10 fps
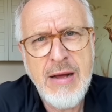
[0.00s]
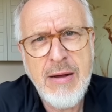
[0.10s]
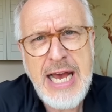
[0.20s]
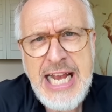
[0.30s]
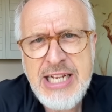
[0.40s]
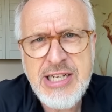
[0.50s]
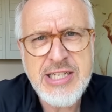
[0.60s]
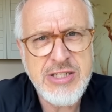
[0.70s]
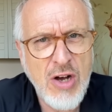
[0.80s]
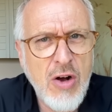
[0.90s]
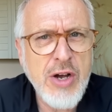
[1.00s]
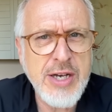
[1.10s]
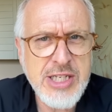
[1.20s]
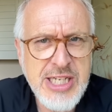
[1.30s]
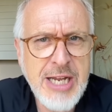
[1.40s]
Hate is not
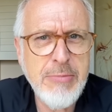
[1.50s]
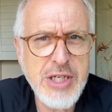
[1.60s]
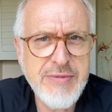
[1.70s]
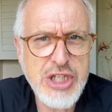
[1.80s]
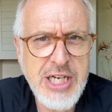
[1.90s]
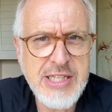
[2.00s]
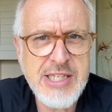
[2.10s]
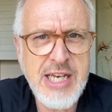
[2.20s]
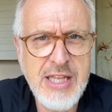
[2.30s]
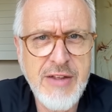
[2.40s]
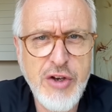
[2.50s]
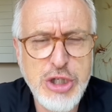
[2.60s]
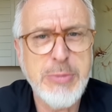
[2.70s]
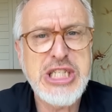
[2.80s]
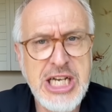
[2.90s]
going to stand much of a chance in the
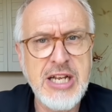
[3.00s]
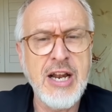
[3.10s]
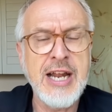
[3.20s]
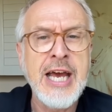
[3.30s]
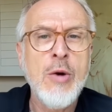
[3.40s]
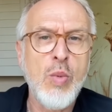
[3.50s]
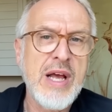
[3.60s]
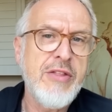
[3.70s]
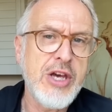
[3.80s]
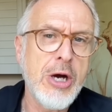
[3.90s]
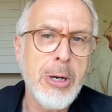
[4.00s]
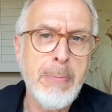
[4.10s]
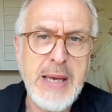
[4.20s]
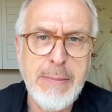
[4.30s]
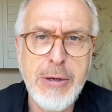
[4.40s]
future, particularly with young
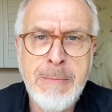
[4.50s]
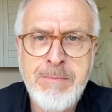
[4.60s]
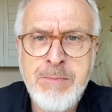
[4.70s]
people.